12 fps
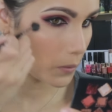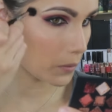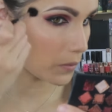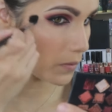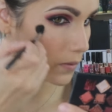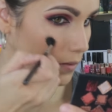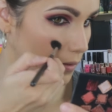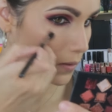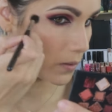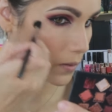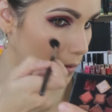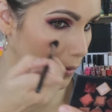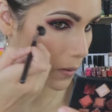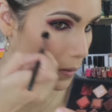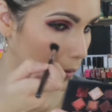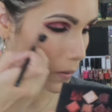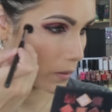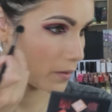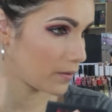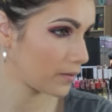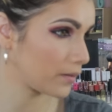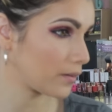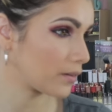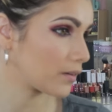you can see.
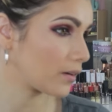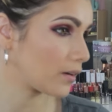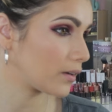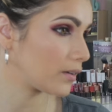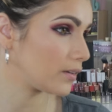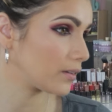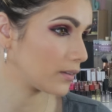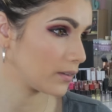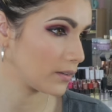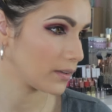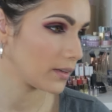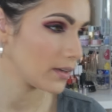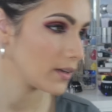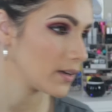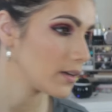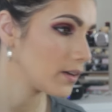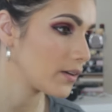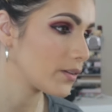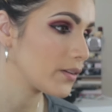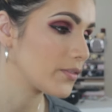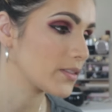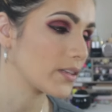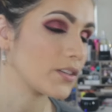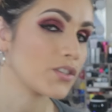Oh God. I don't know
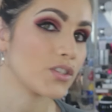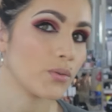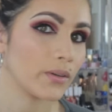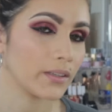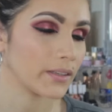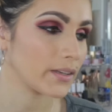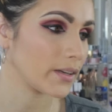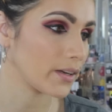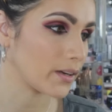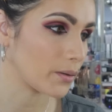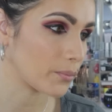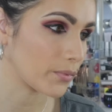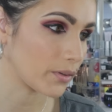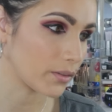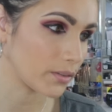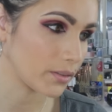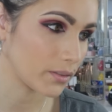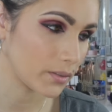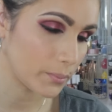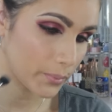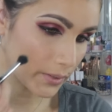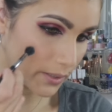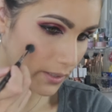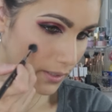if it's gonna show on camera,
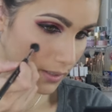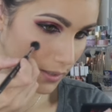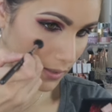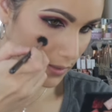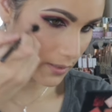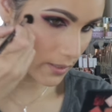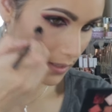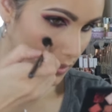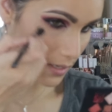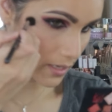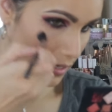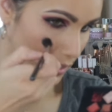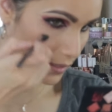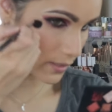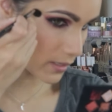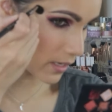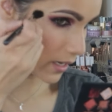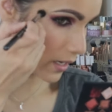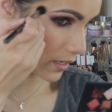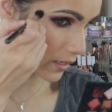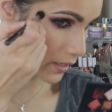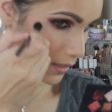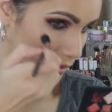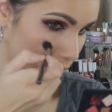but it is a nice
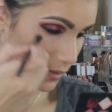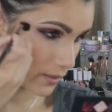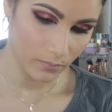highlight.